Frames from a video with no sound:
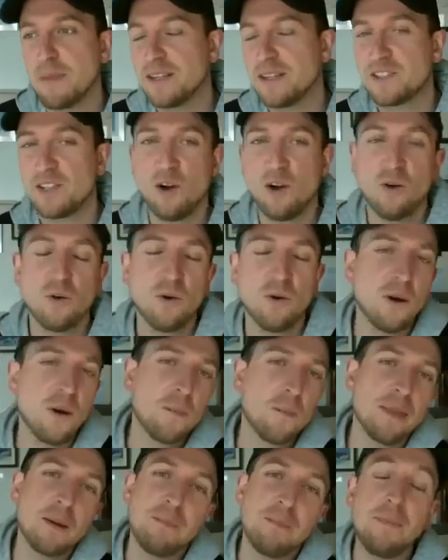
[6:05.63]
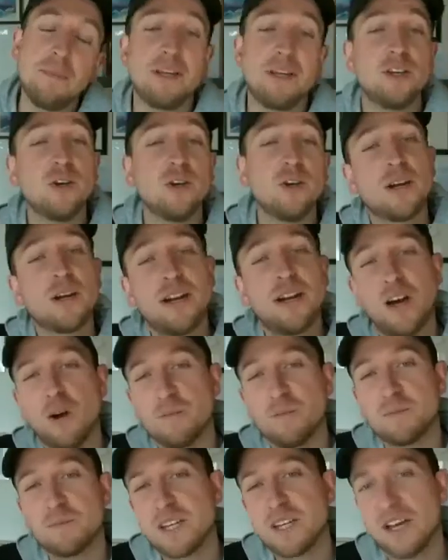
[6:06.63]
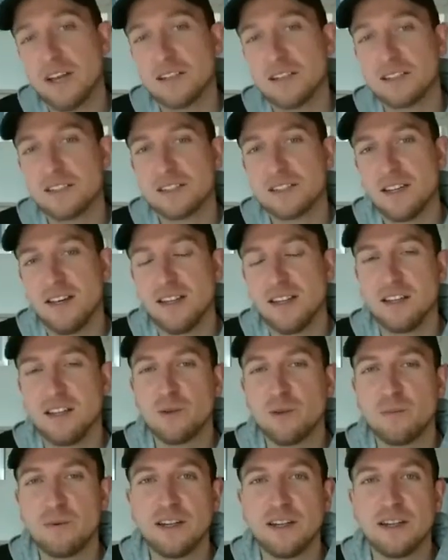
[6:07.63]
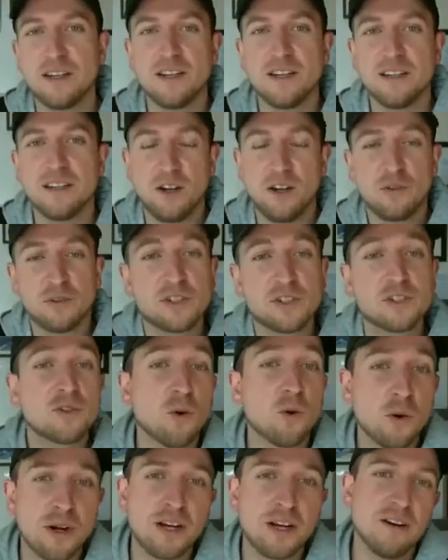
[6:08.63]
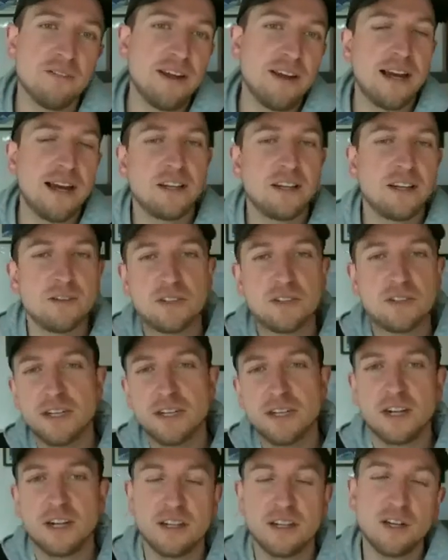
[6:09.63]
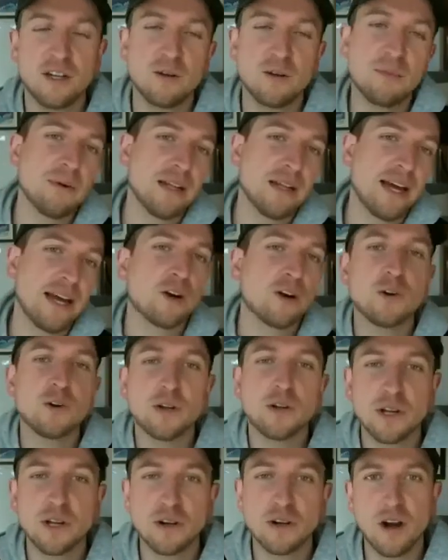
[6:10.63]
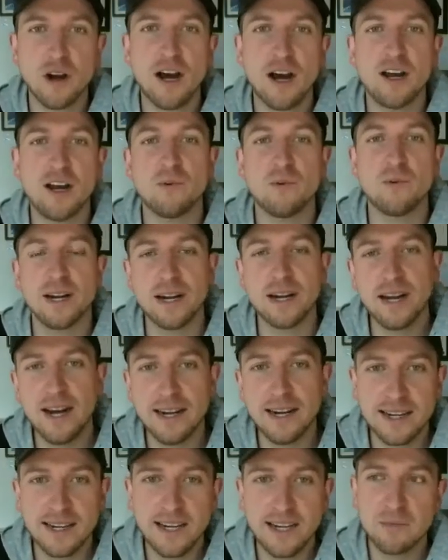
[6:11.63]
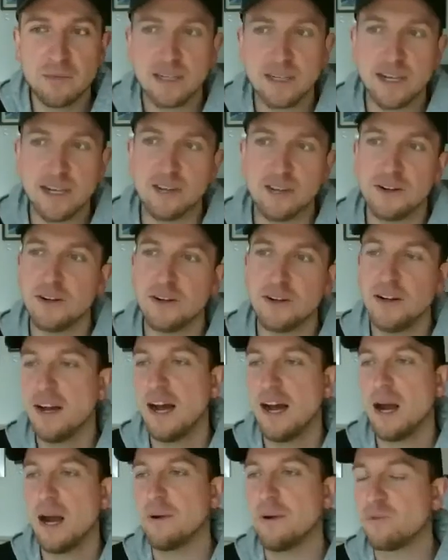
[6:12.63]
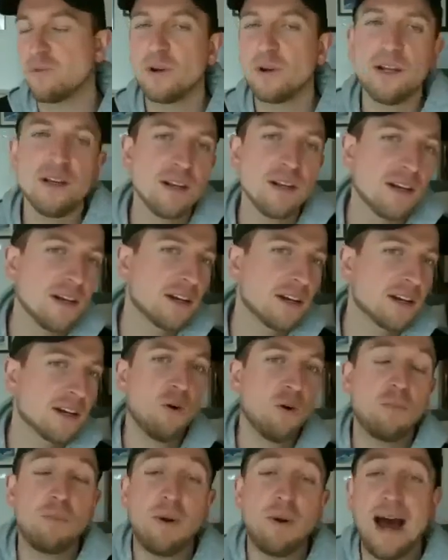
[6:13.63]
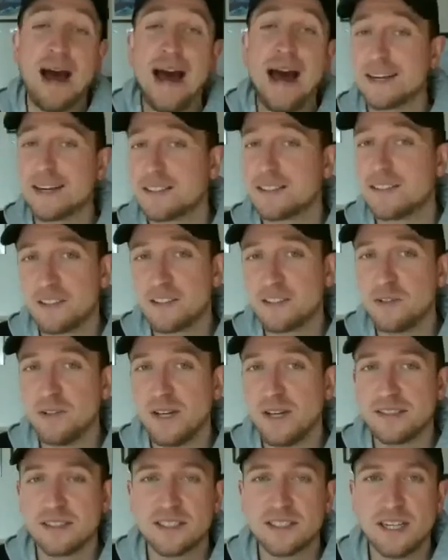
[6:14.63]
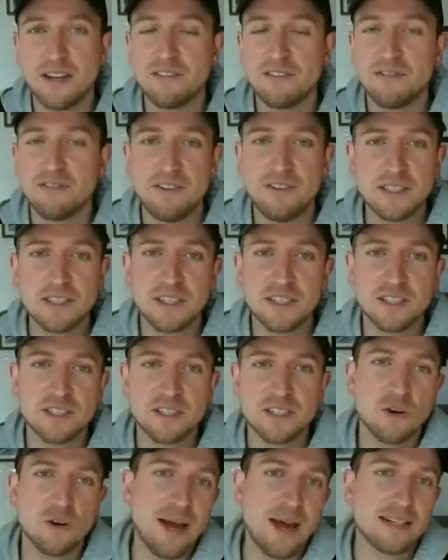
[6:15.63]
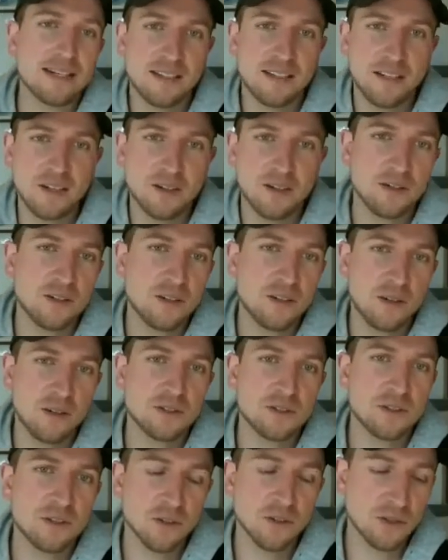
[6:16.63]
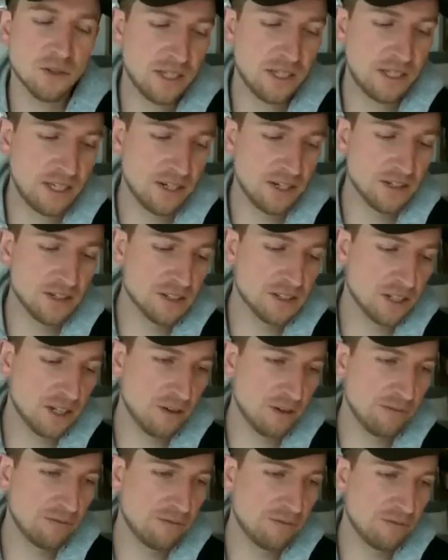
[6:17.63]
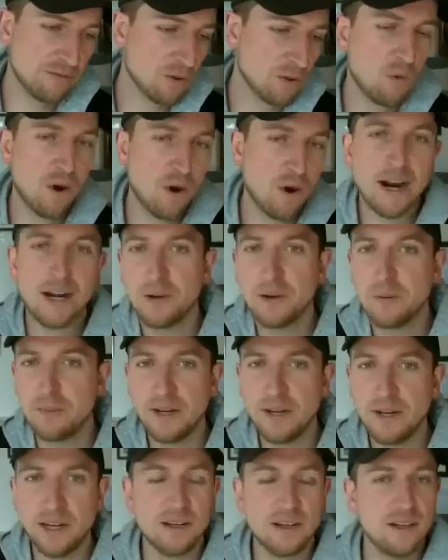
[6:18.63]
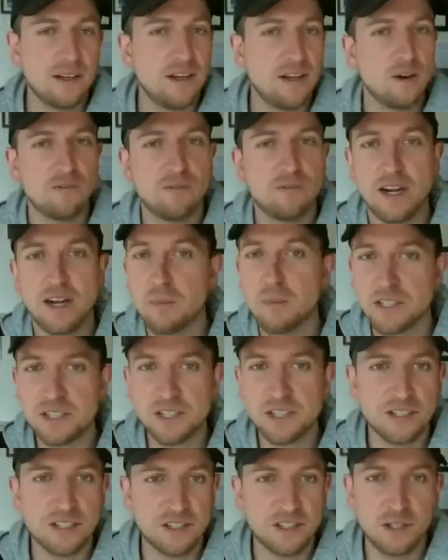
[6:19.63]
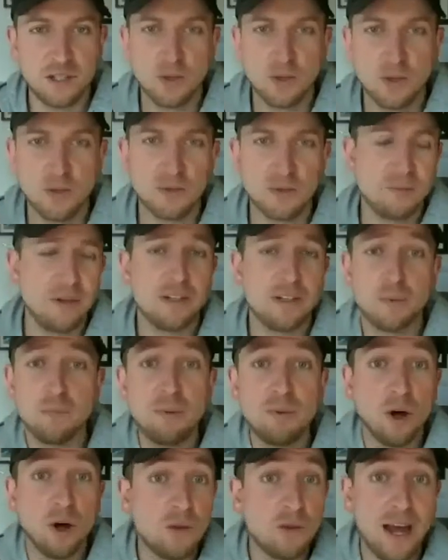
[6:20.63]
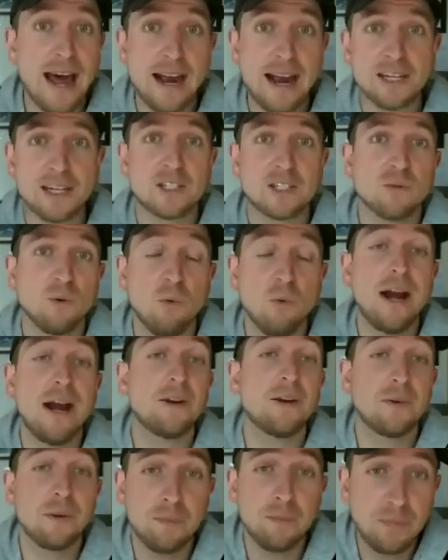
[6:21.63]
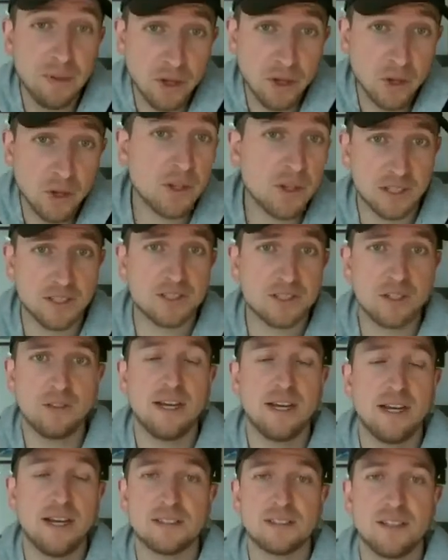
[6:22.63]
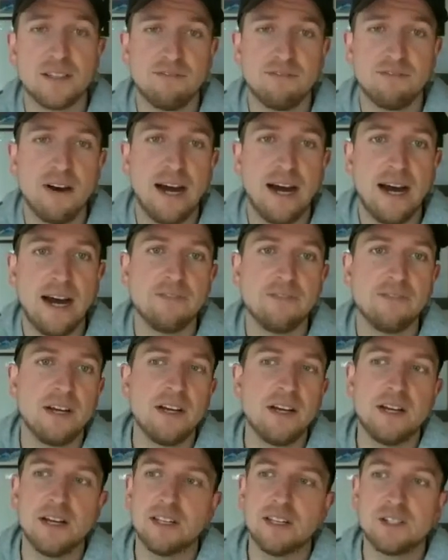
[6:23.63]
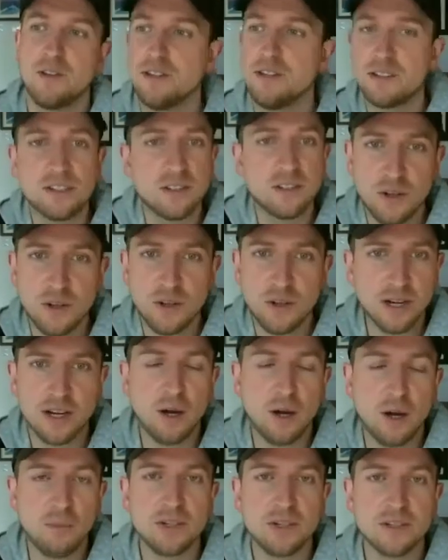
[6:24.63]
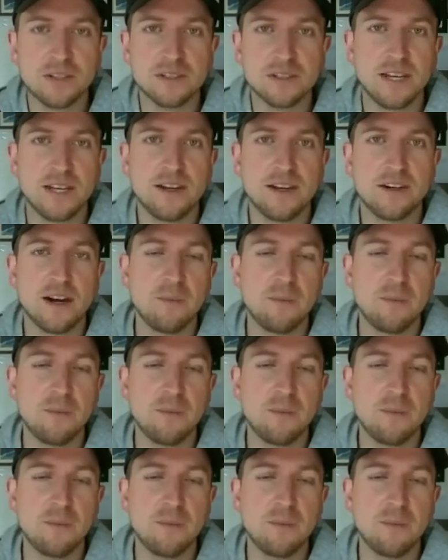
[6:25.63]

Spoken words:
So maybe you can help tell us a little bit, you know, the story of that. You touched on a little bit, but like earlier on when it kind of came together. I mean, if we go back to the 2007 vintage, go back to those early years of the winery being, you know, very much in its youth. I mean, you built the actual winery building in 2005. So this is only a couple years later.